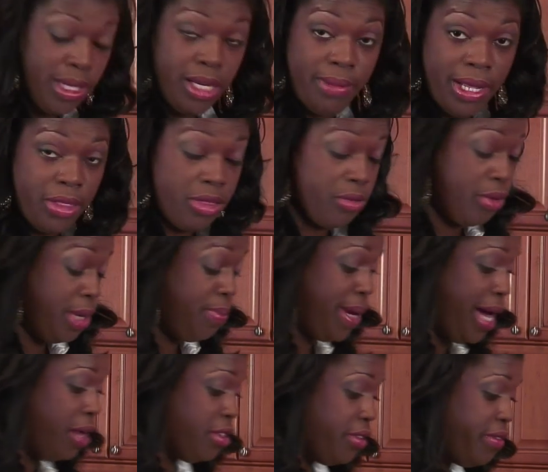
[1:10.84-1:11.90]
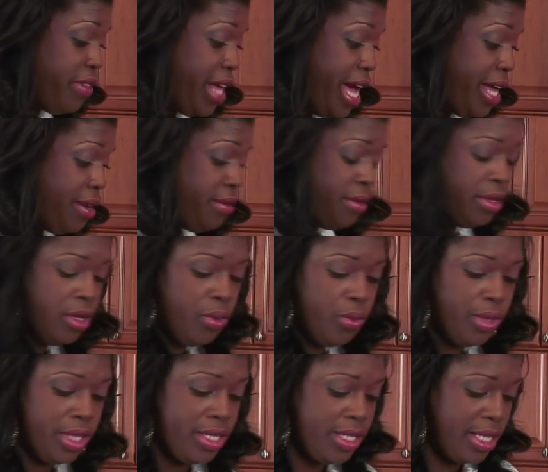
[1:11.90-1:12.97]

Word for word: meat, about three pounds of that with the